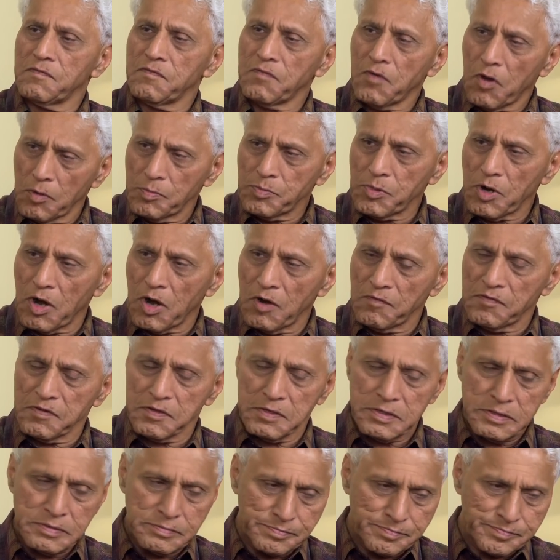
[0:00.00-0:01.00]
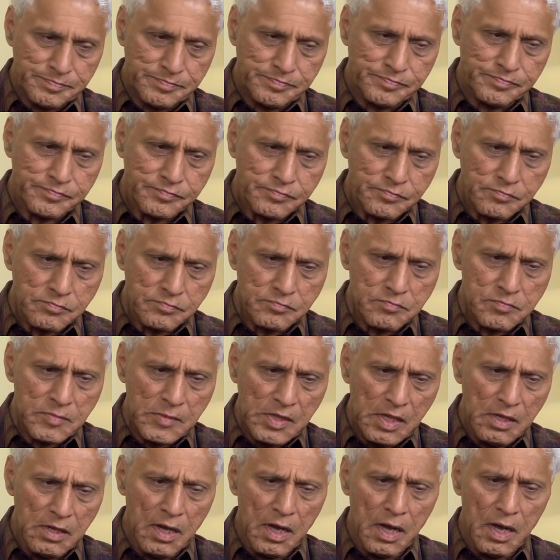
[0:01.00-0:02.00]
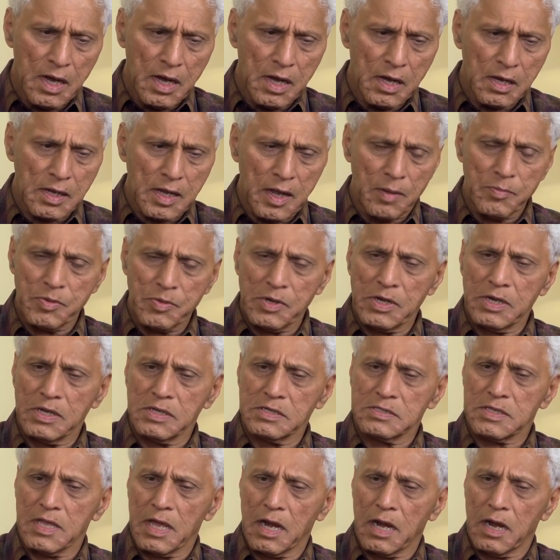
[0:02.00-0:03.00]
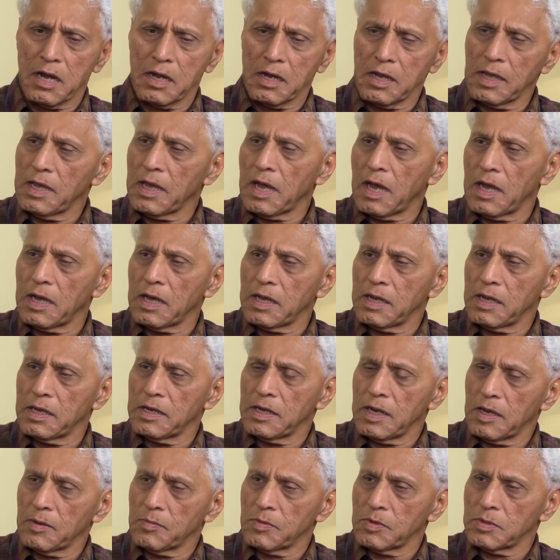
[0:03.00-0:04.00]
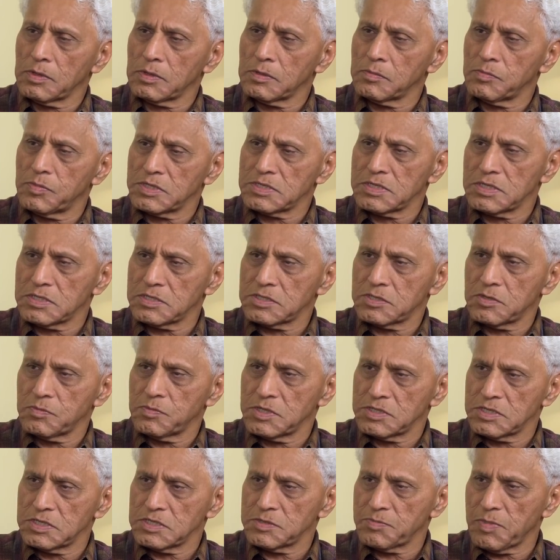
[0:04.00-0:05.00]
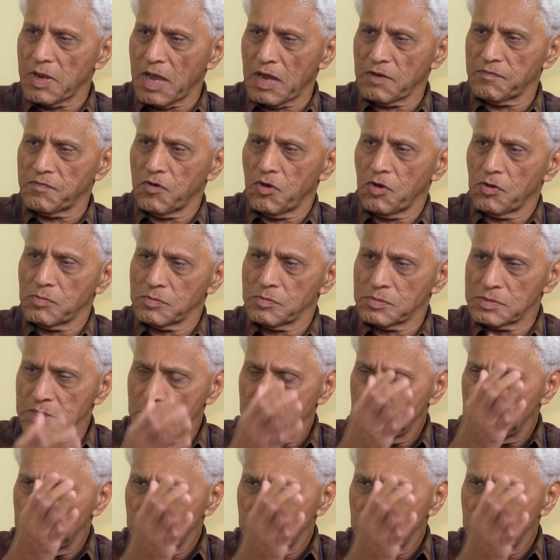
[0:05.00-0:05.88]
for-profit companies that are AI-enabled business-to-business platforms